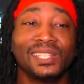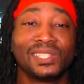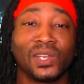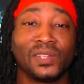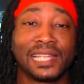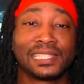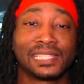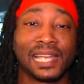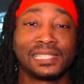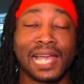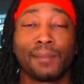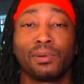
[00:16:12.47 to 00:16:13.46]
So that's
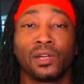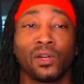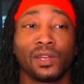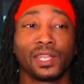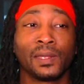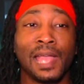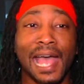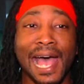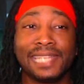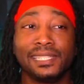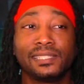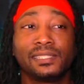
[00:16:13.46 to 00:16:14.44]
like top priority.
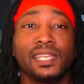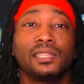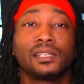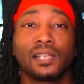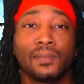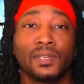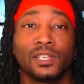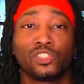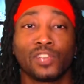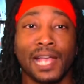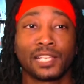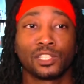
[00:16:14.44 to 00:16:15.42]
I did see in the coming
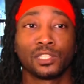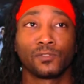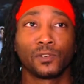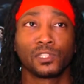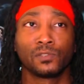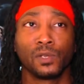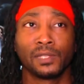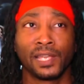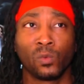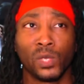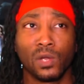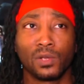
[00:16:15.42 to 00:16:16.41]
attractions. First of all,
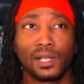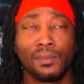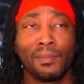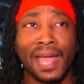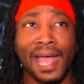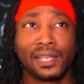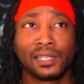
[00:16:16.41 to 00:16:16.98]
like we don't come back